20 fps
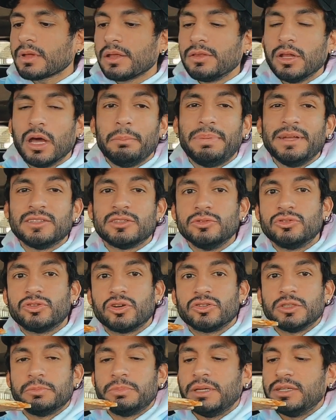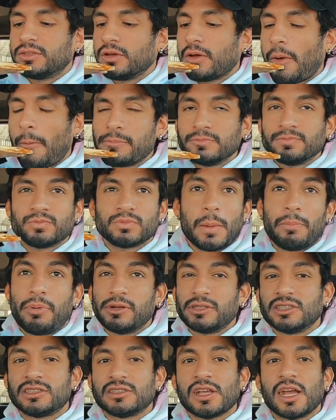None beats New Jersey pizza. I
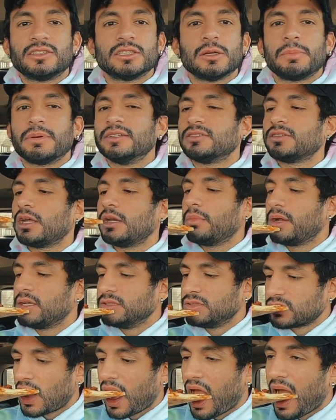put the slice up against anybody's.